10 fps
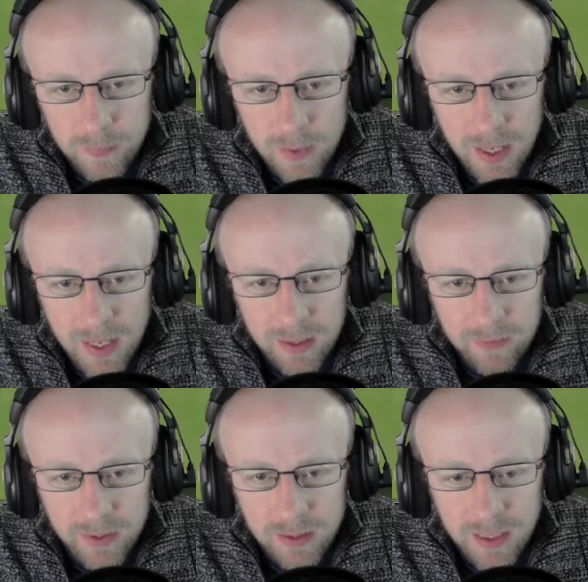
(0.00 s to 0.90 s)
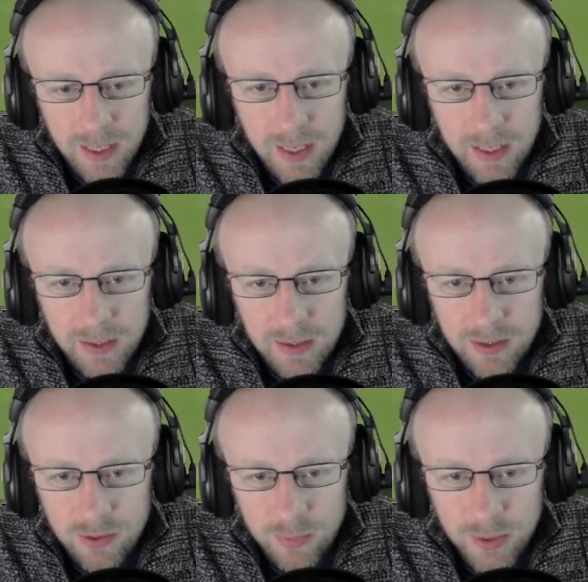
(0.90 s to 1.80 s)
Anything to get a
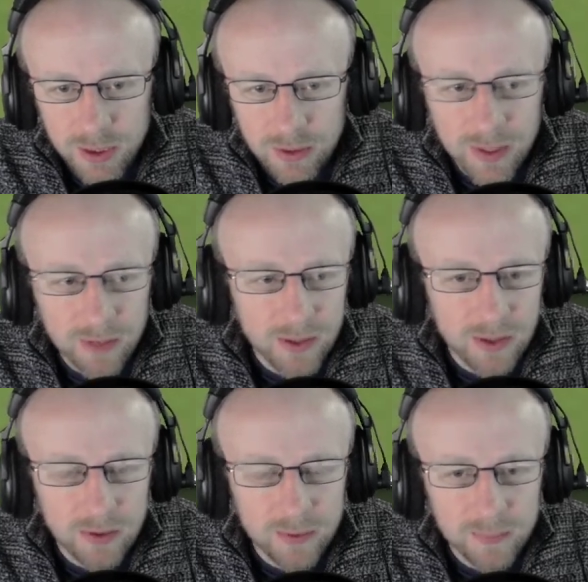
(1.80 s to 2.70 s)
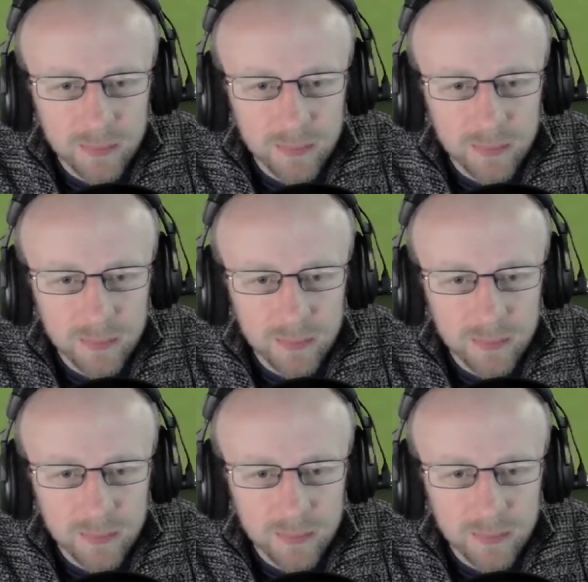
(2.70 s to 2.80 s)
disruption or anything on them.